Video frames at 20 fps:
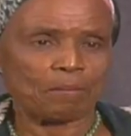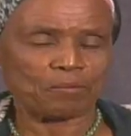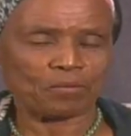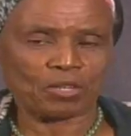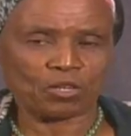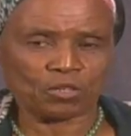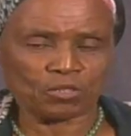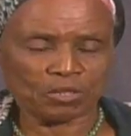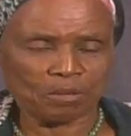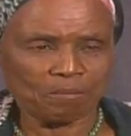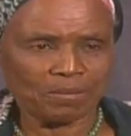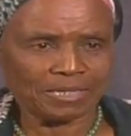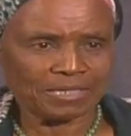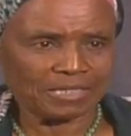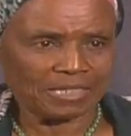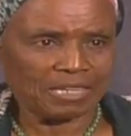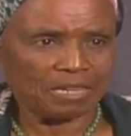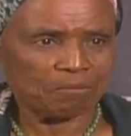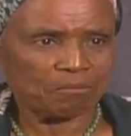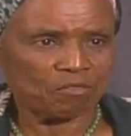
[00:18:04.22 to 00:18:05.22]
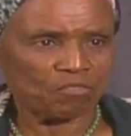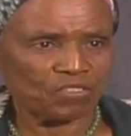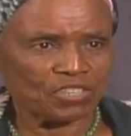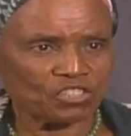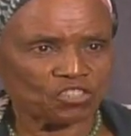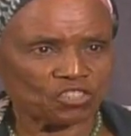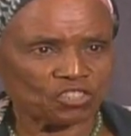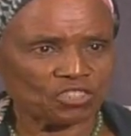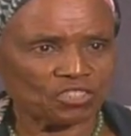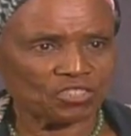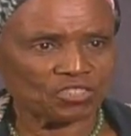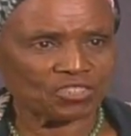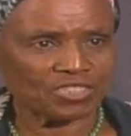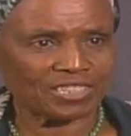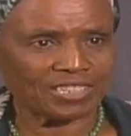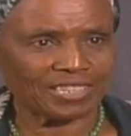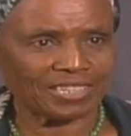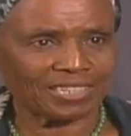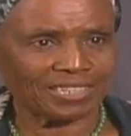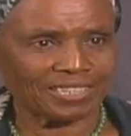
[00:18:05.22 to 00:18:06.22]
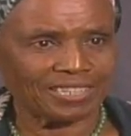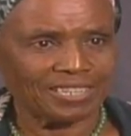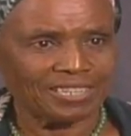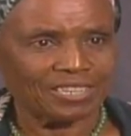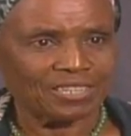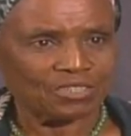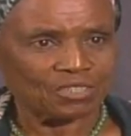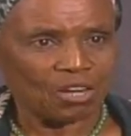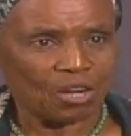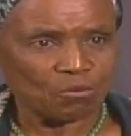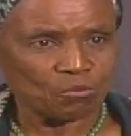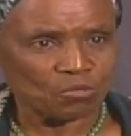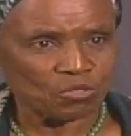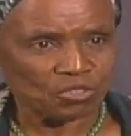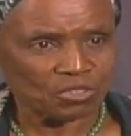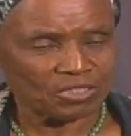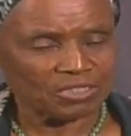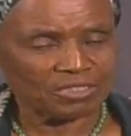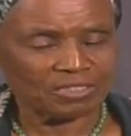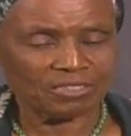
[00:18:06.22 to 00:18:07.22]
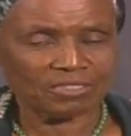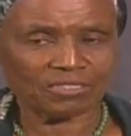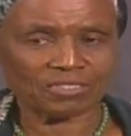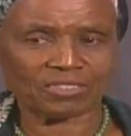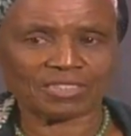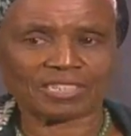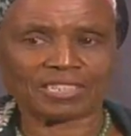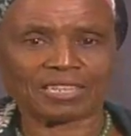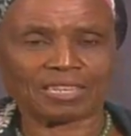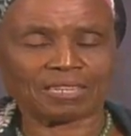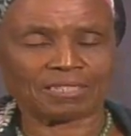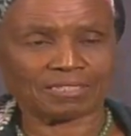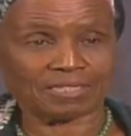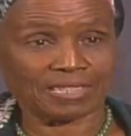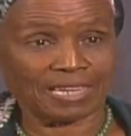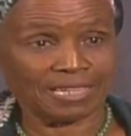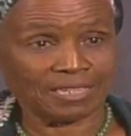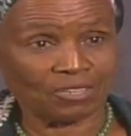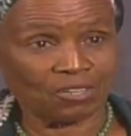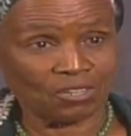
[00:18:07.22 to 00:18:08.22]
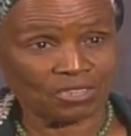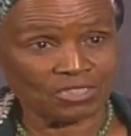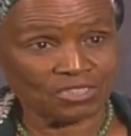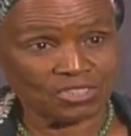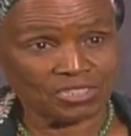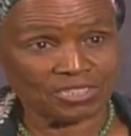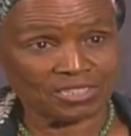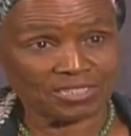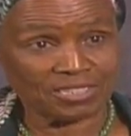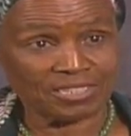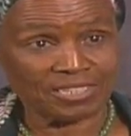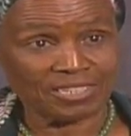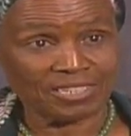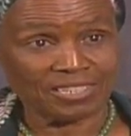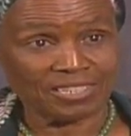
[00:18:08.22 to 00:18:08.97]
There are other mental health professionals. There are counselors. There are psychologists.